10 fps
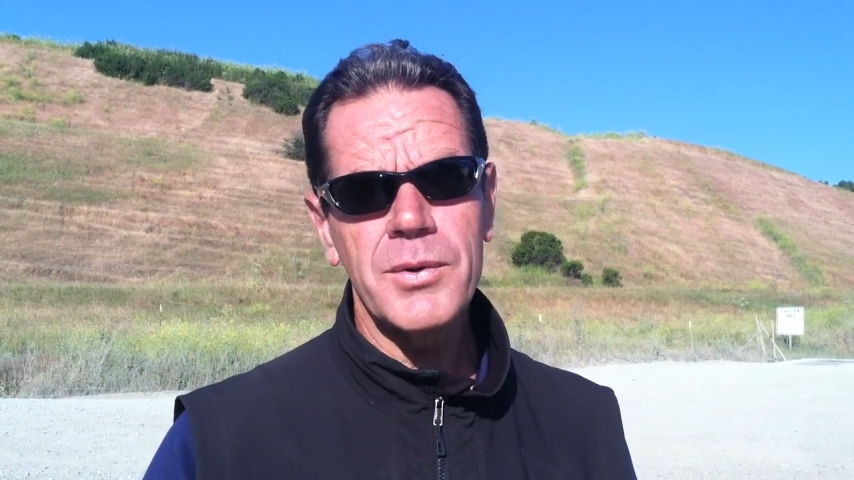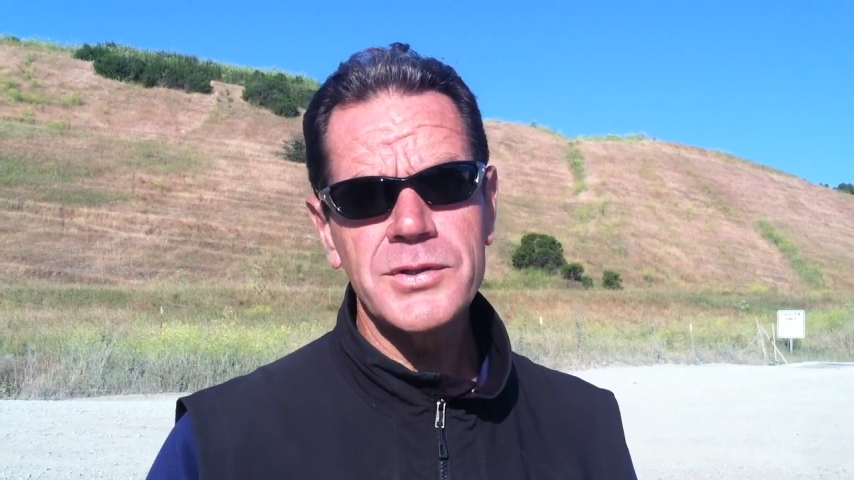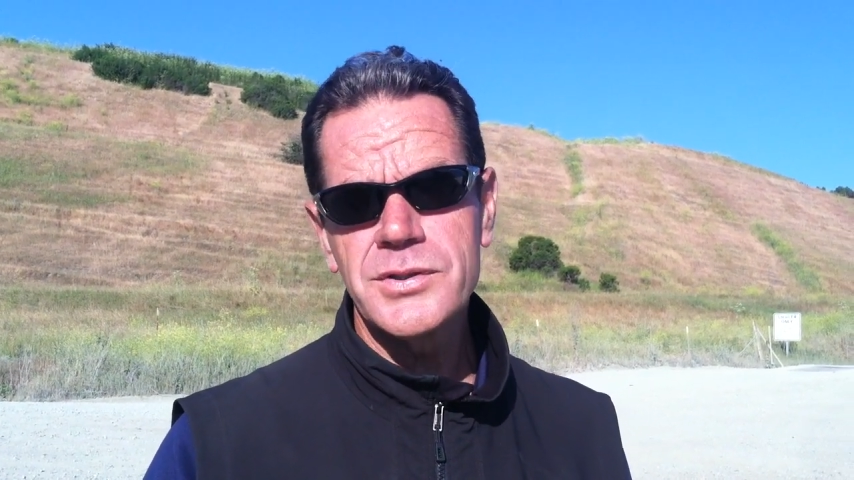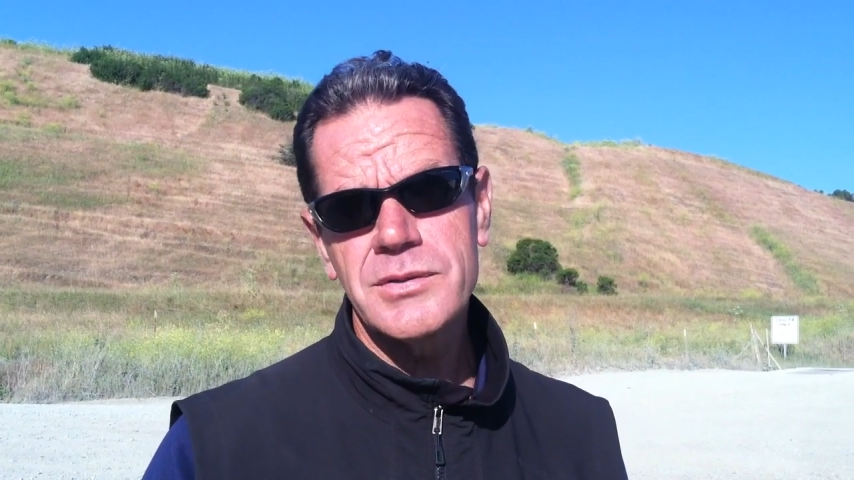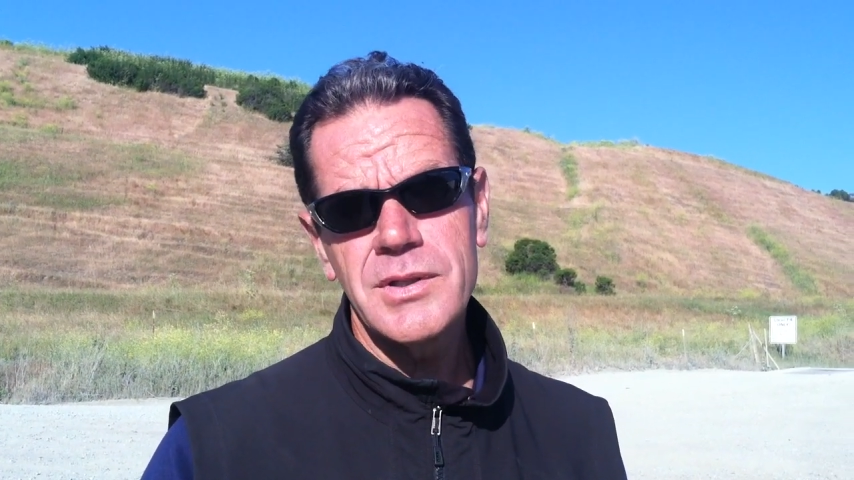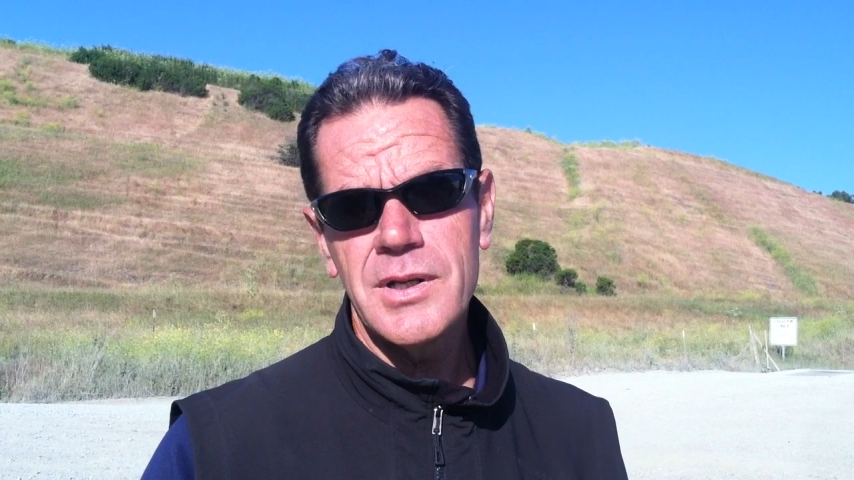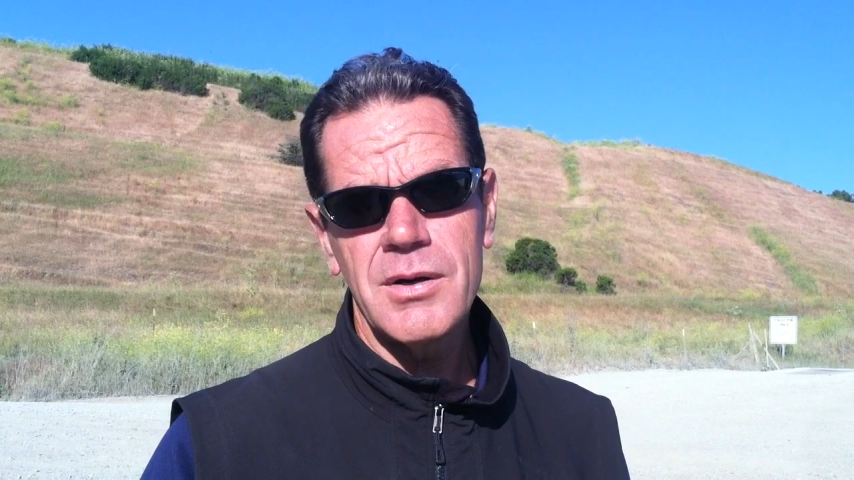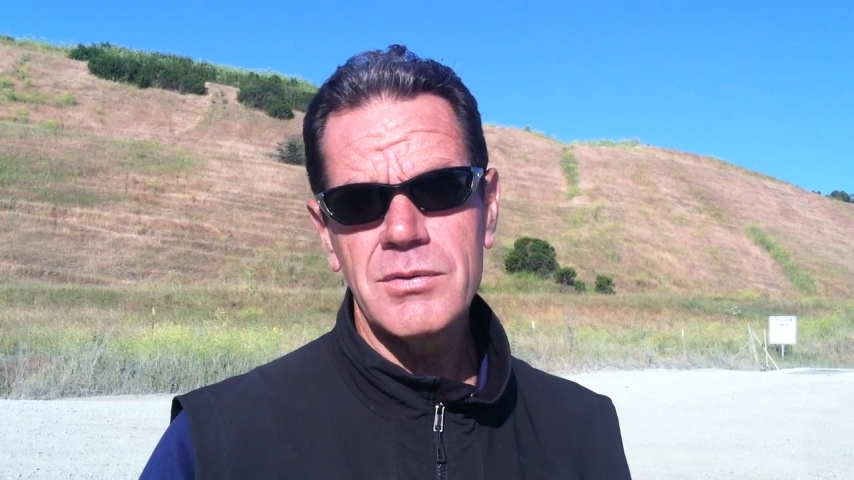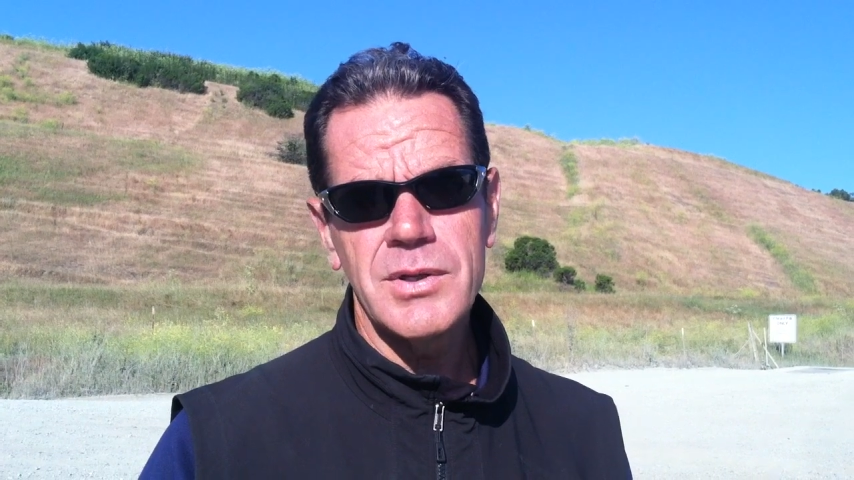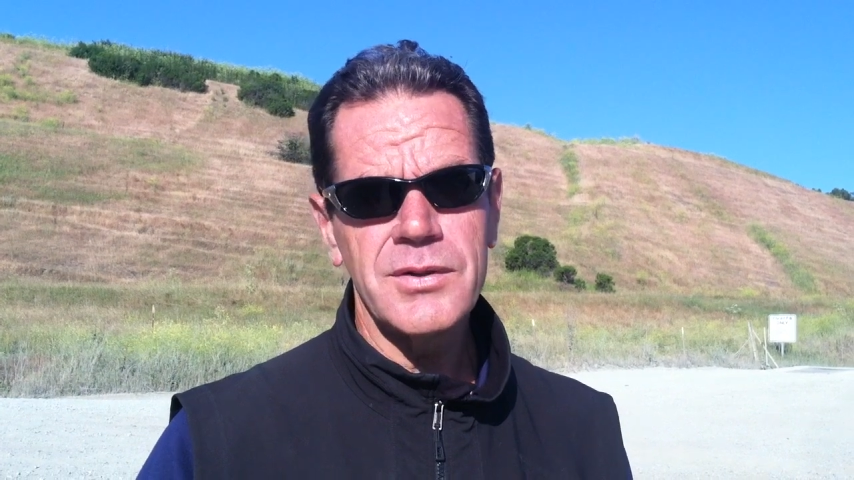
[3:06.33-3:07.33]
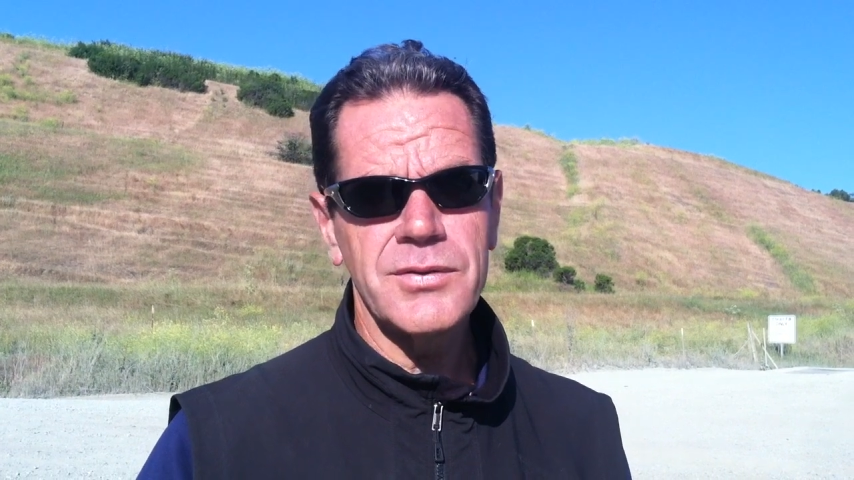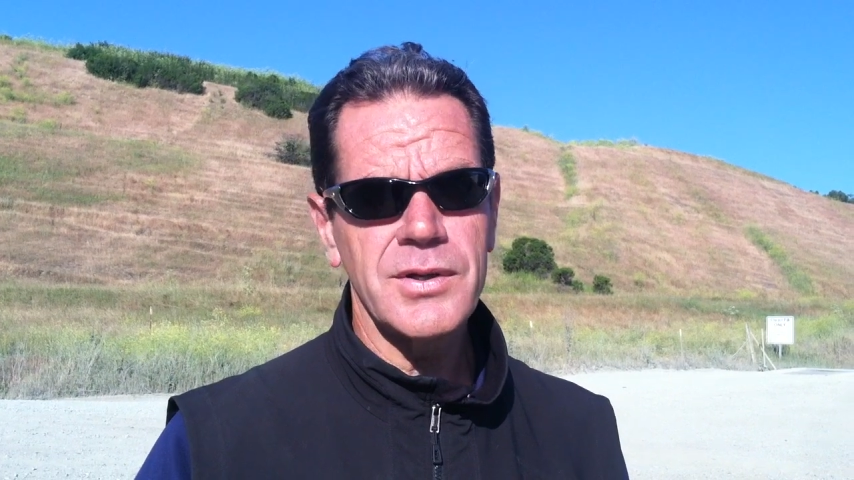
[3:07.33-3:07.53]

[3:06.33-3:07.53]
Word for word: which you know is